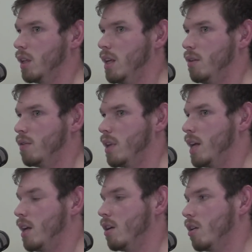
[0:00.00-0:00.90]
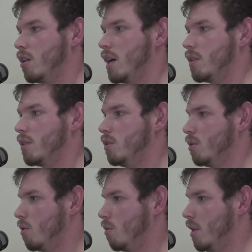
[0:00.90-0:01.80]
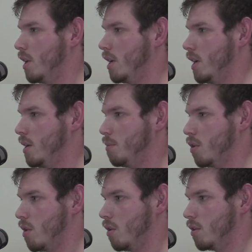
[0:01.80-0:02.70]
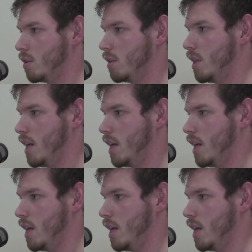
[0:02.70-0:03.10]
leave their ego at the door where it belongs.